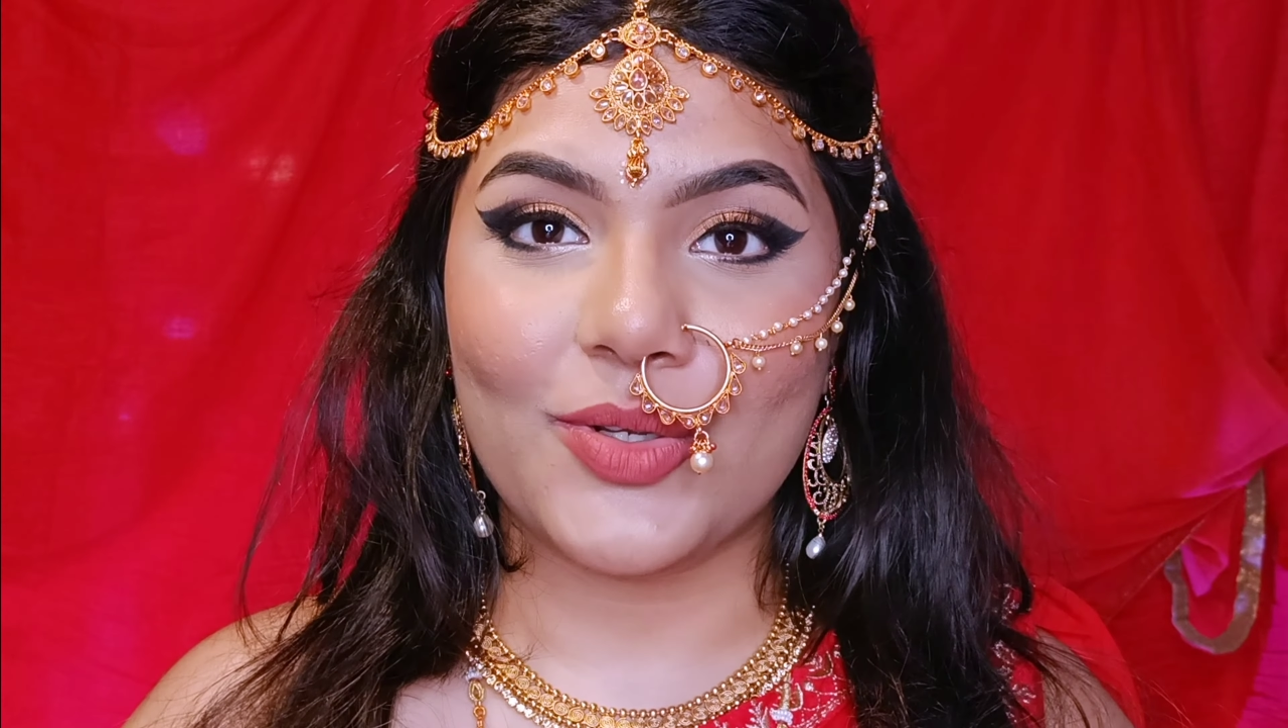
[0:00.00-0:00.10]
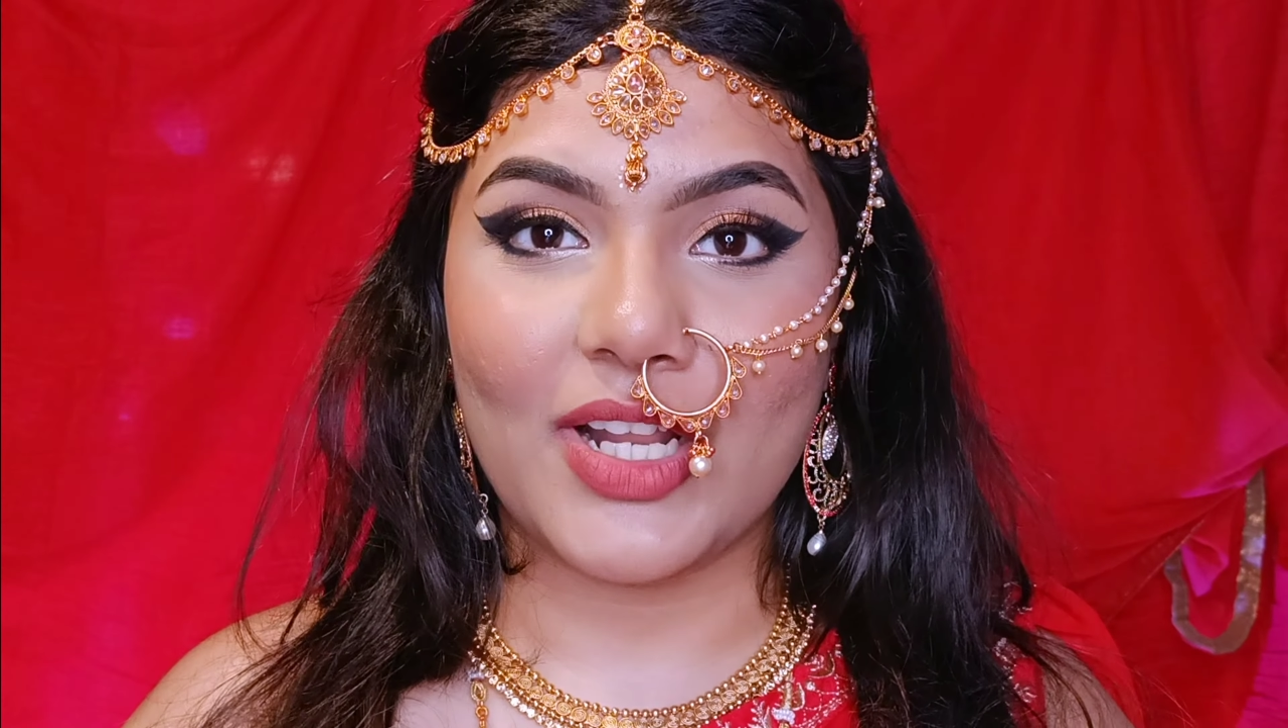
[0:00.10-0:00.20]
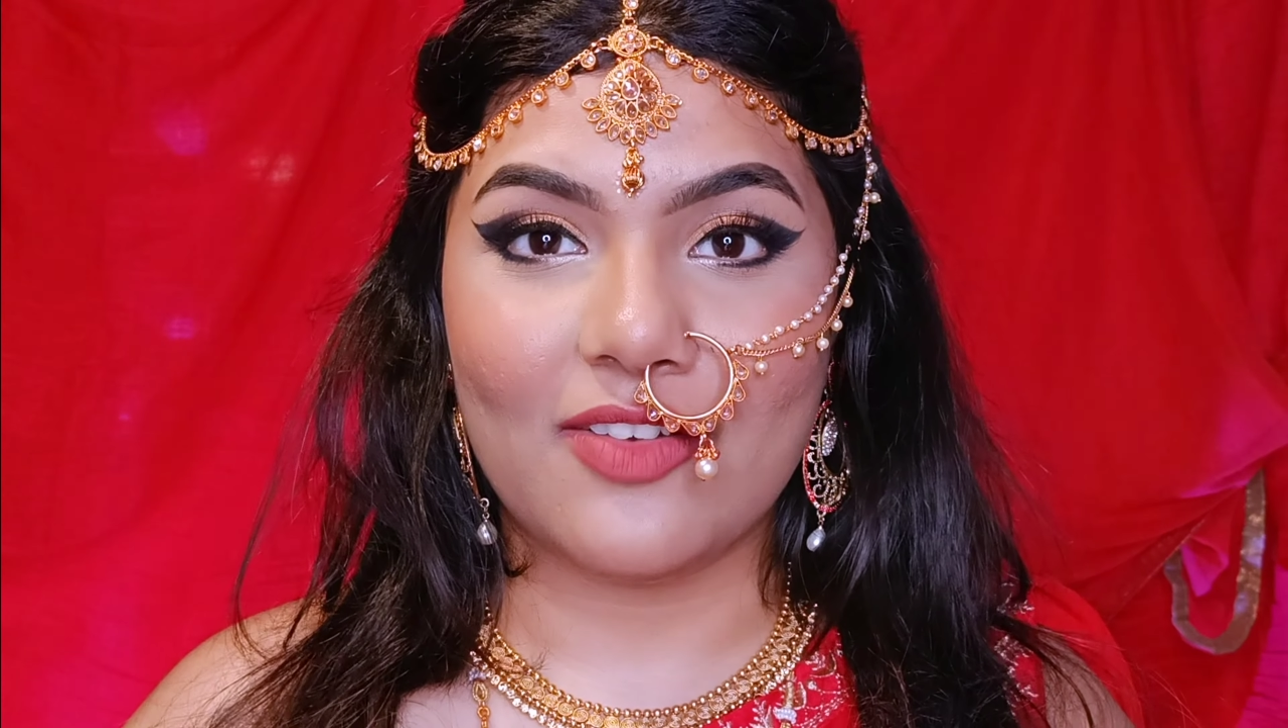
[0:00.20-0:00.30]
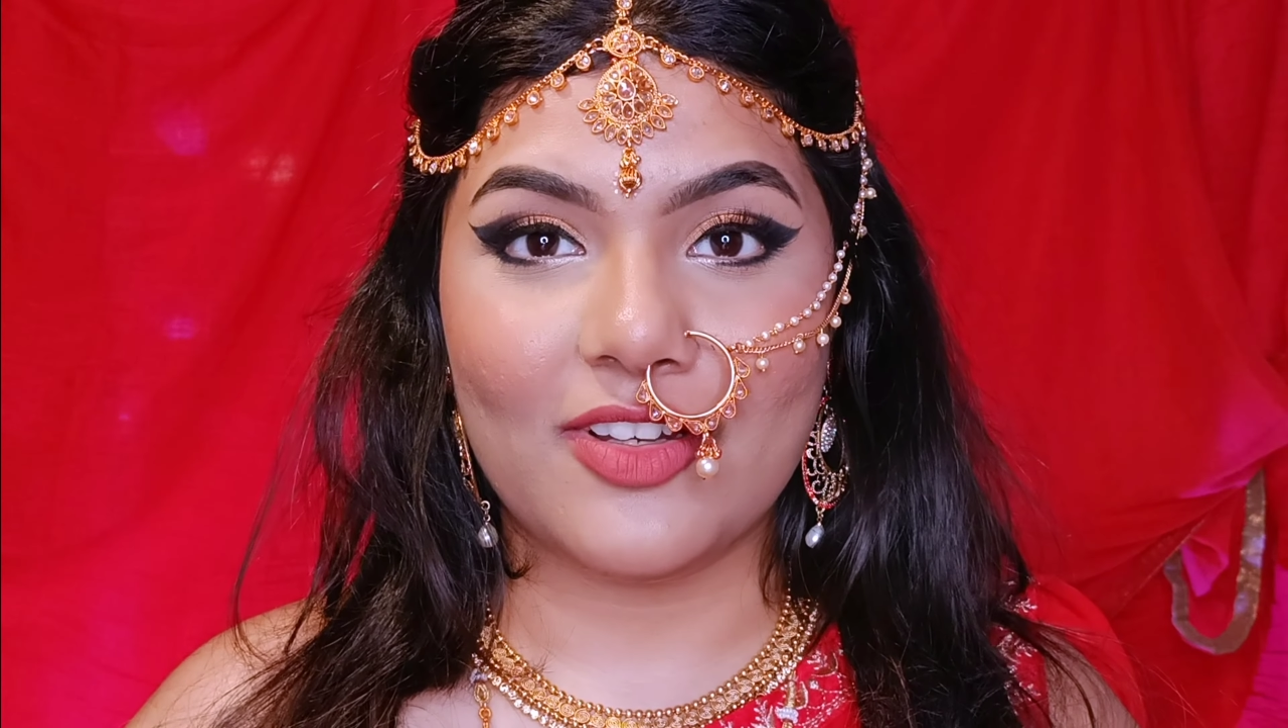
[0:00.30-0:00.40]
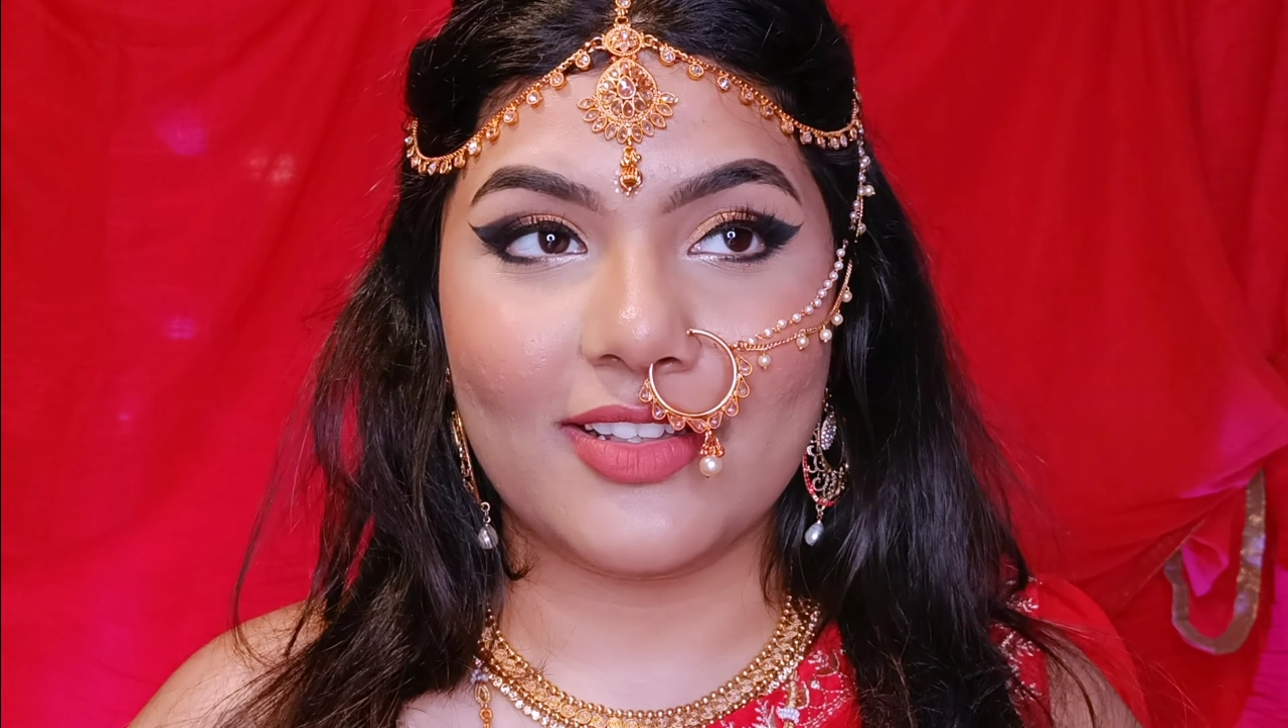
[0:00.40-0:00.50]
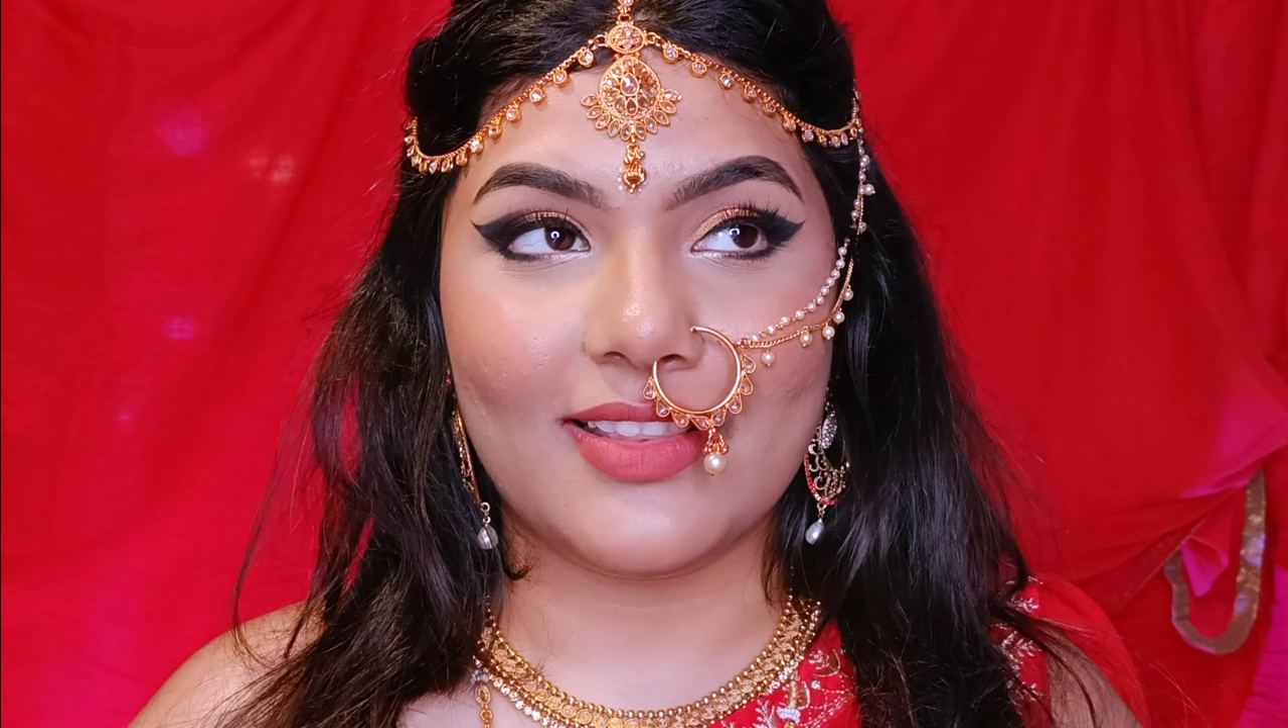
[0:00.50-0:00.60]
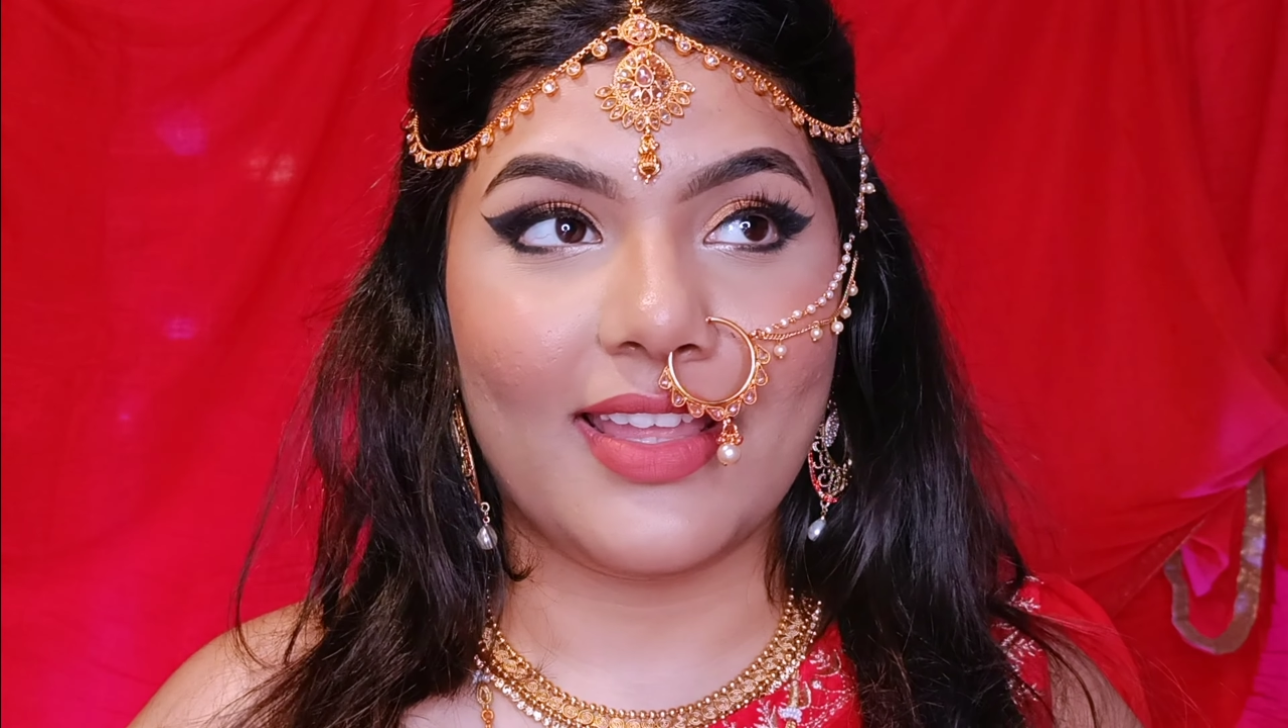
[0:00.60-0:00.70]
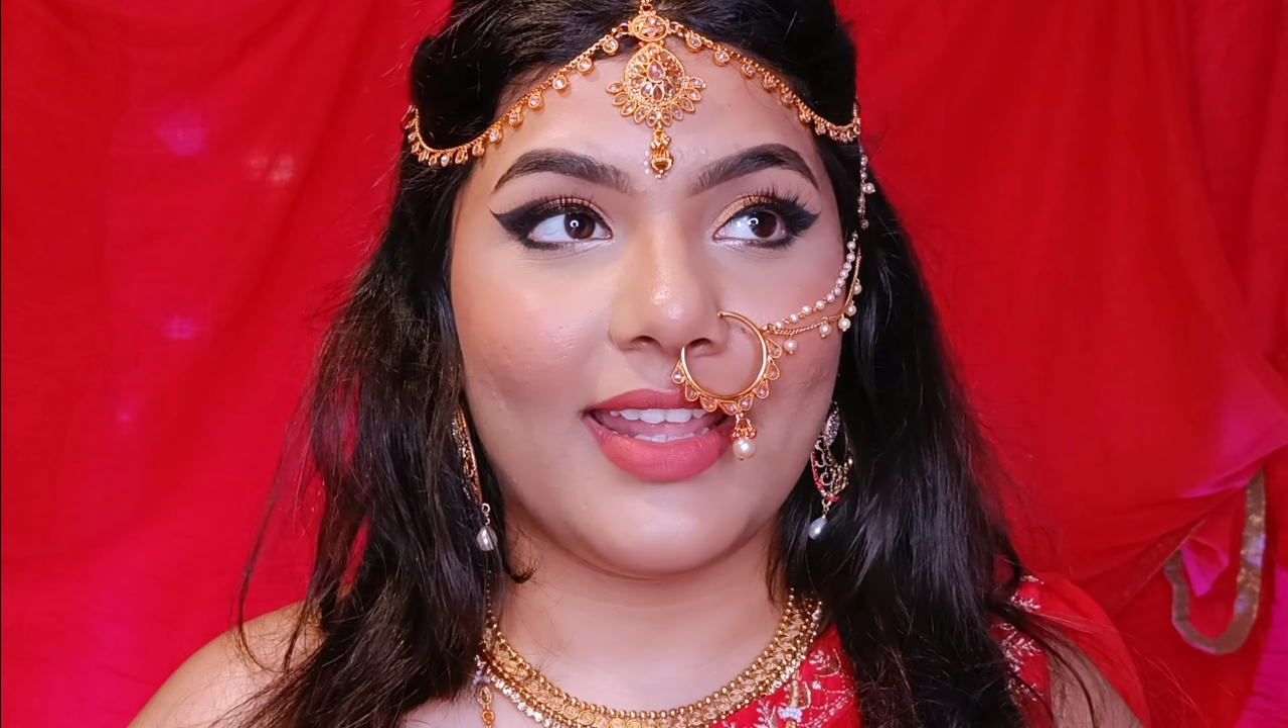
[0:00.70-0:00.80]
Ghunavat